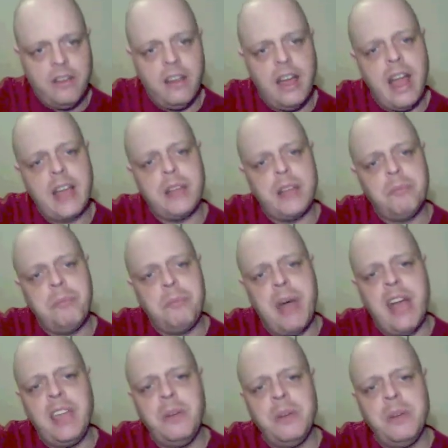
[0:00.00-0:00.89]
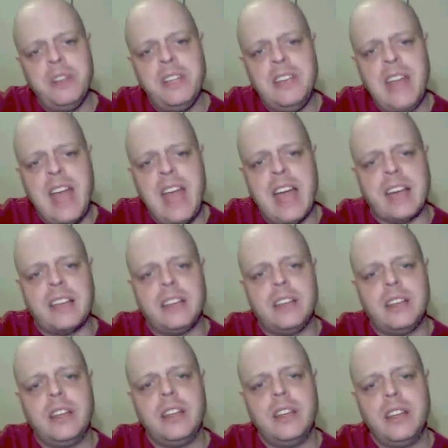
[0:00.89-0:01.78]
I could bite you in the
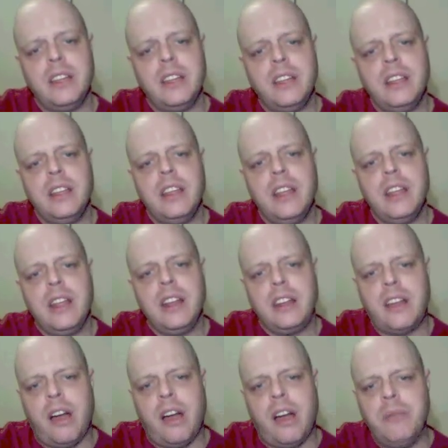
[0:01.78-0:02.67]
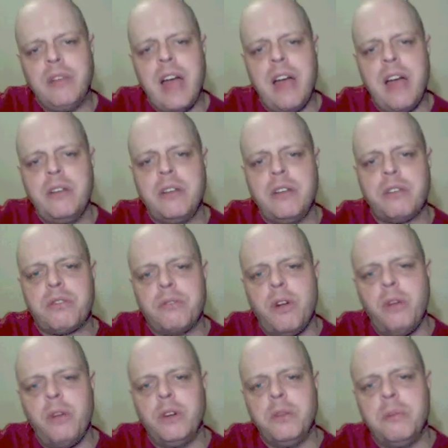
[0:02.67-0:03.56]
neck, come down your
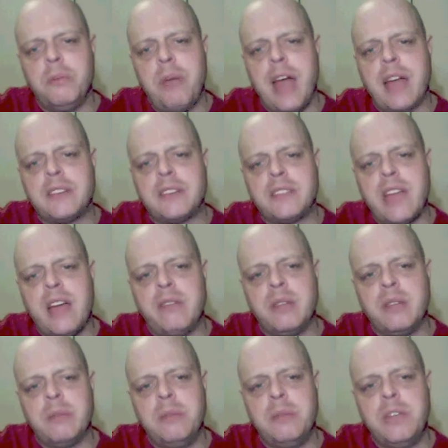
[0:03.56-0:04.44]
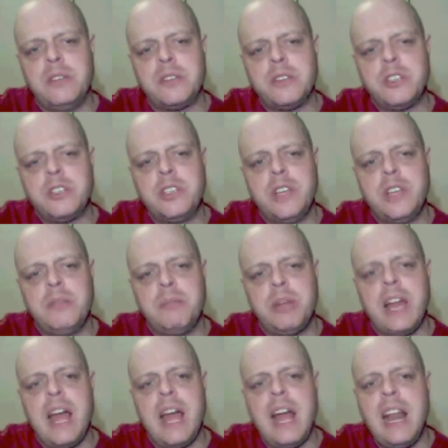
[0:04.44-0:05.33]
throat, you backstabbing piece of shit,
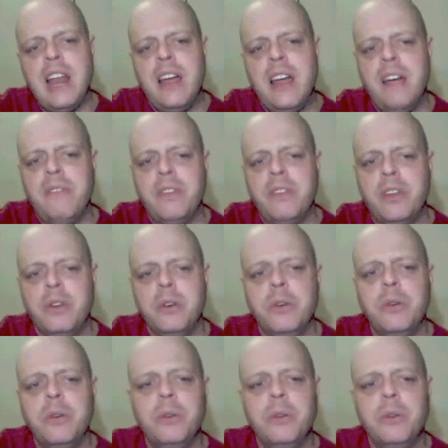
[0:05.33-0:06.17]
but I love you.